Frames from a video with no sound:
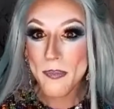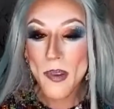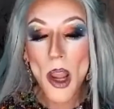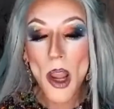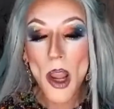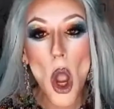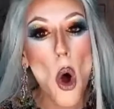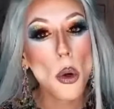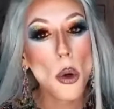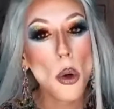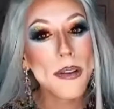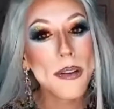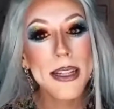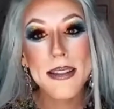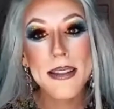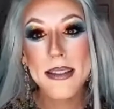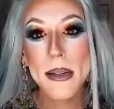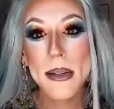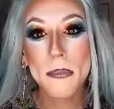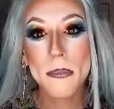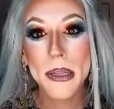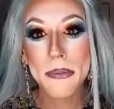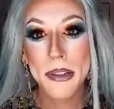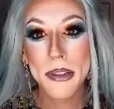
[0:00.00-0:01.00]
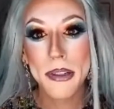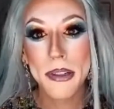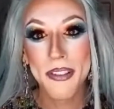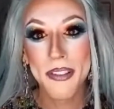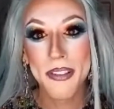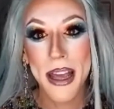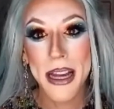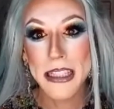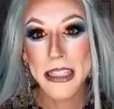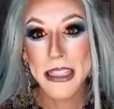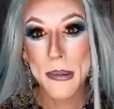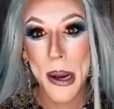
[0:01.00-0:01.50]
only simply
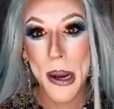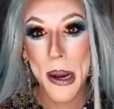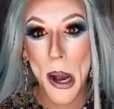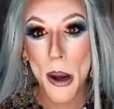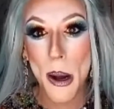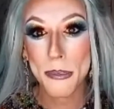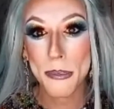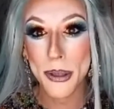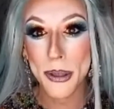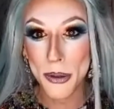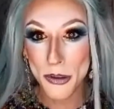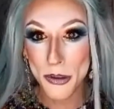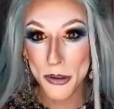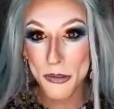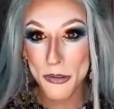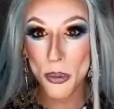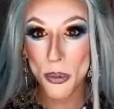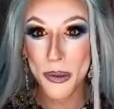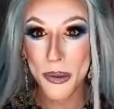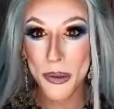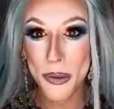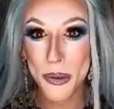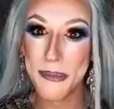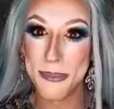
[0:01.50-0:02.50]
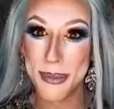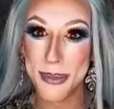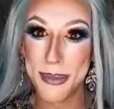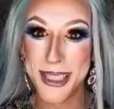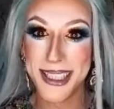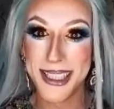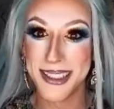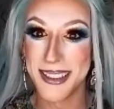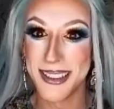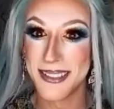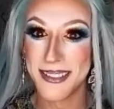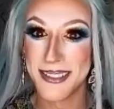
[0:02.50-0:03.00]
reflects about how beautiful we can
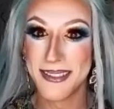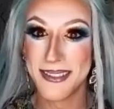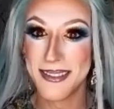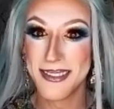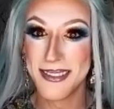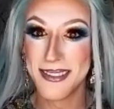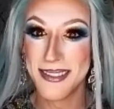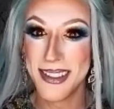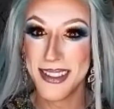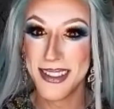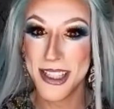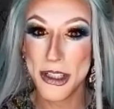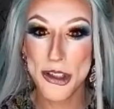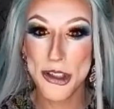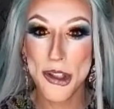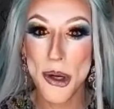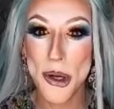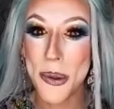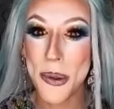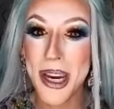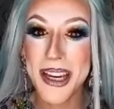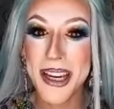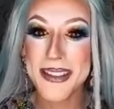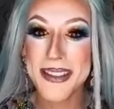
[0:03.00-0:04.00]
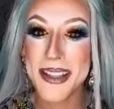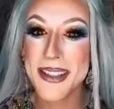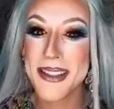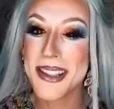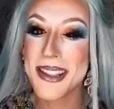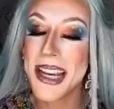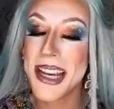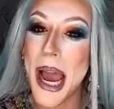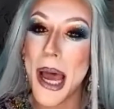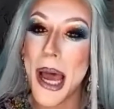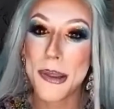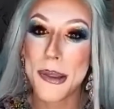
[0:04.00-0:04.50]
be. It showcases
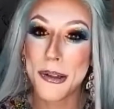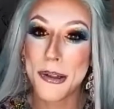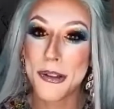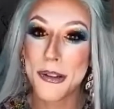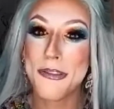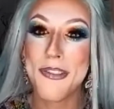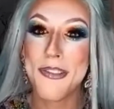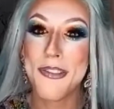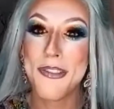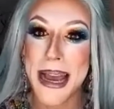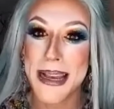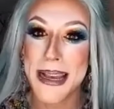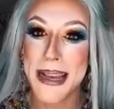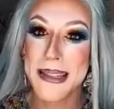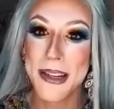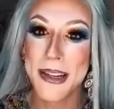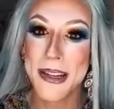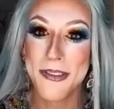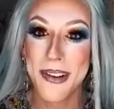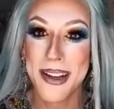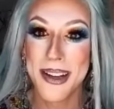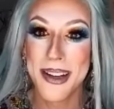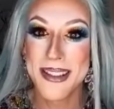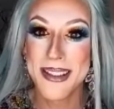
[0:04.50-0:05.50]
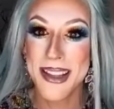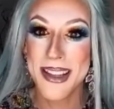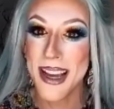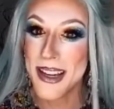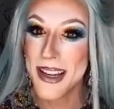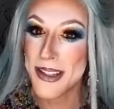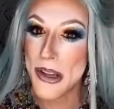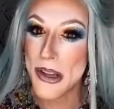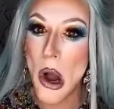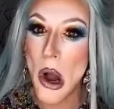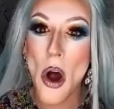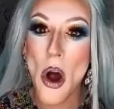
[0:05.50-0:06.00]
the other facet of us that
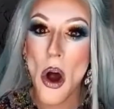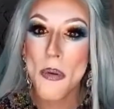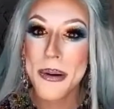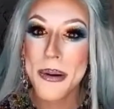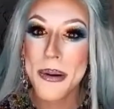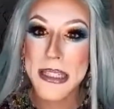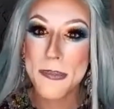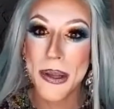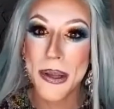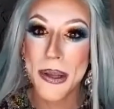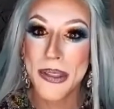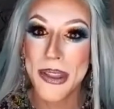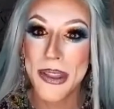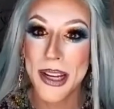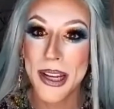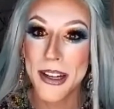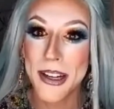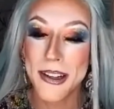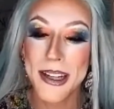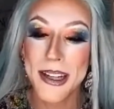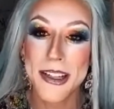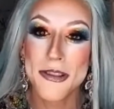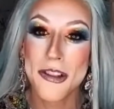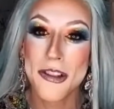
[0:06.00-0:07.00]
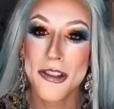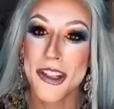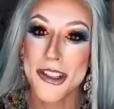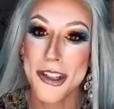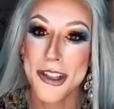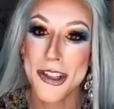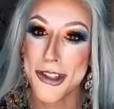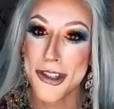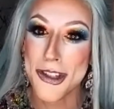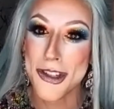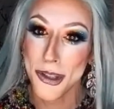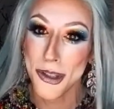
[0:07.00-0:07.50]
has always been there. It just
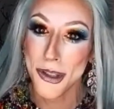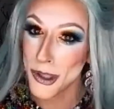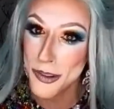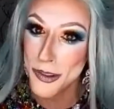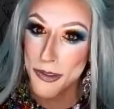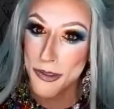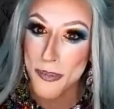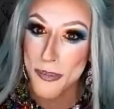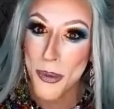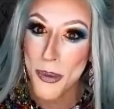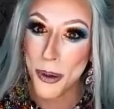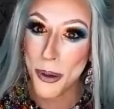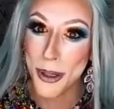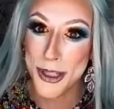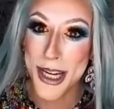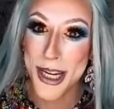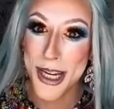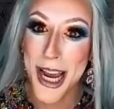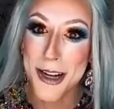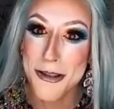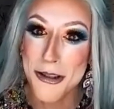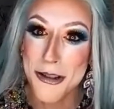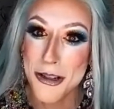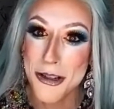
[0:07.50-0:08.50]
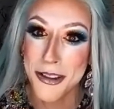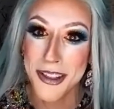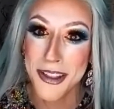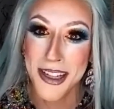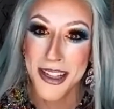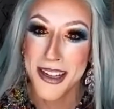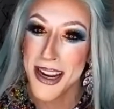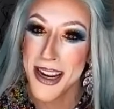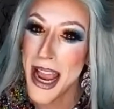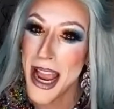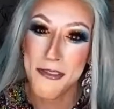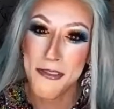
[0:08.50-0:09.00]
deserved more attention than
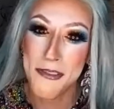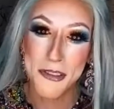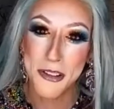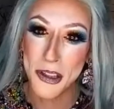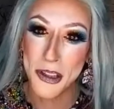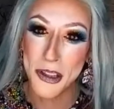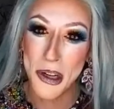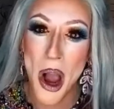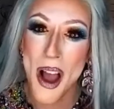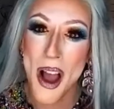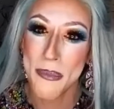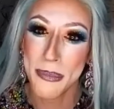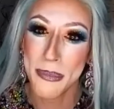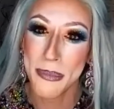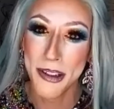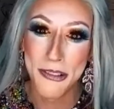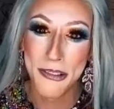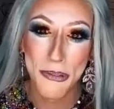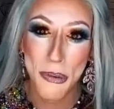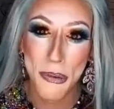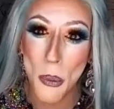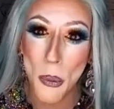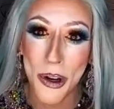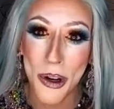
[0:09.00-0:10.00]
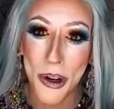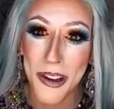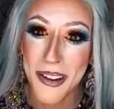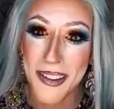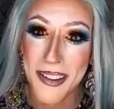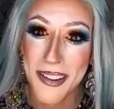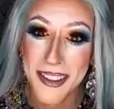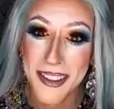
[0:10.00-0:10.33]
it ever got before.